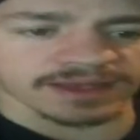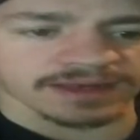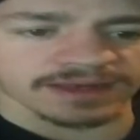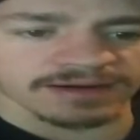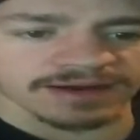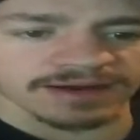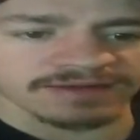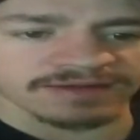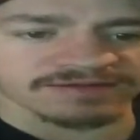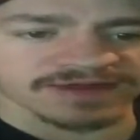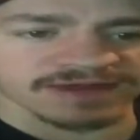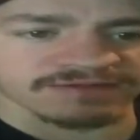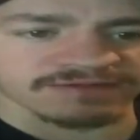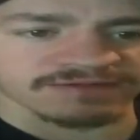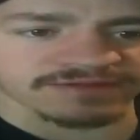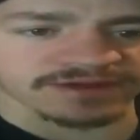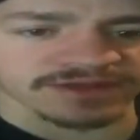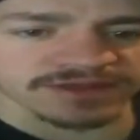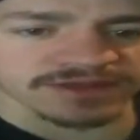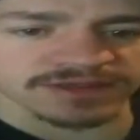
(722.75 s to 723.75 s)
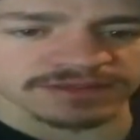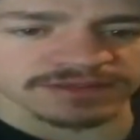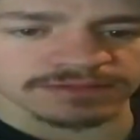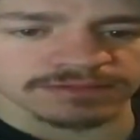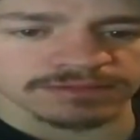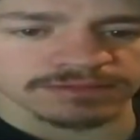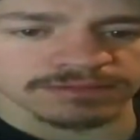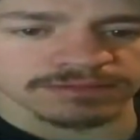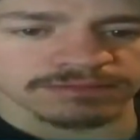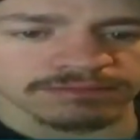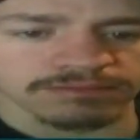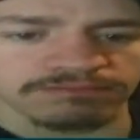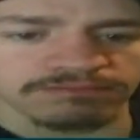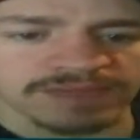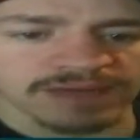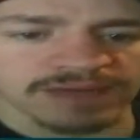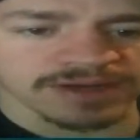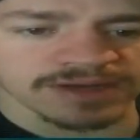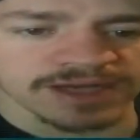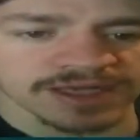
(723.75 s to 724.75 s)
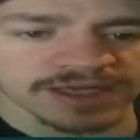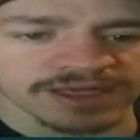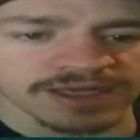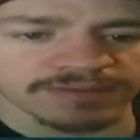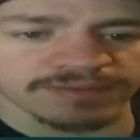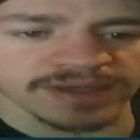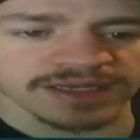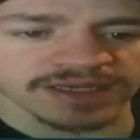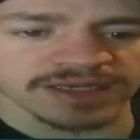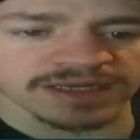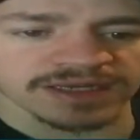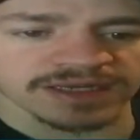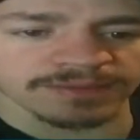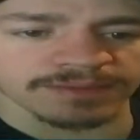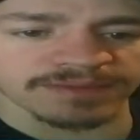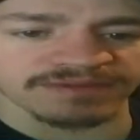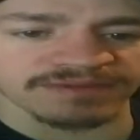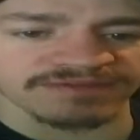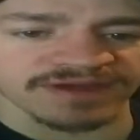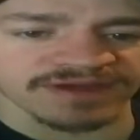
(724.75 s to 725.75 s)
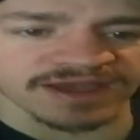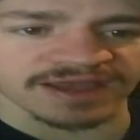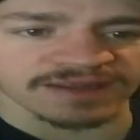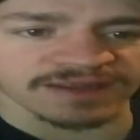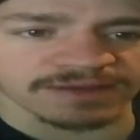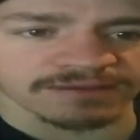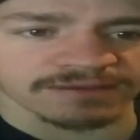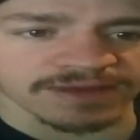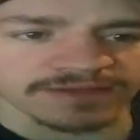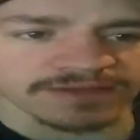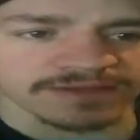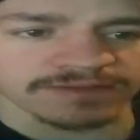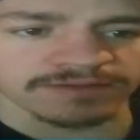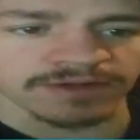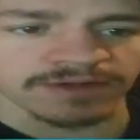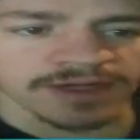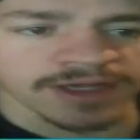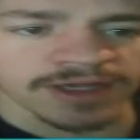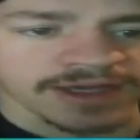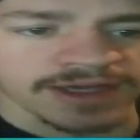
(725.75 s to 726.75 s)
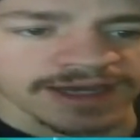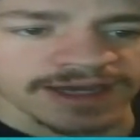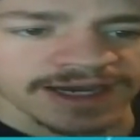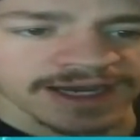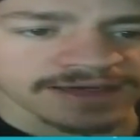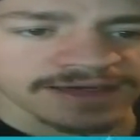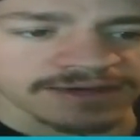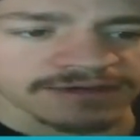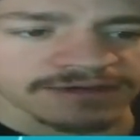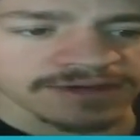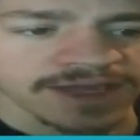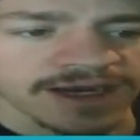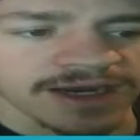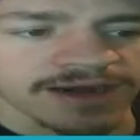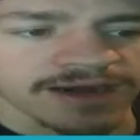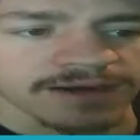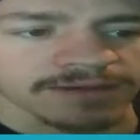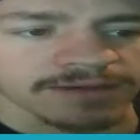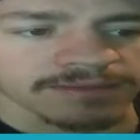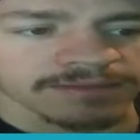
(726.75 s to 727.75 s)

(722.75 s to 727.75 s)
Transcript: I don't have time for this. Maybe I could pick it up if I had the right tool. I don't care.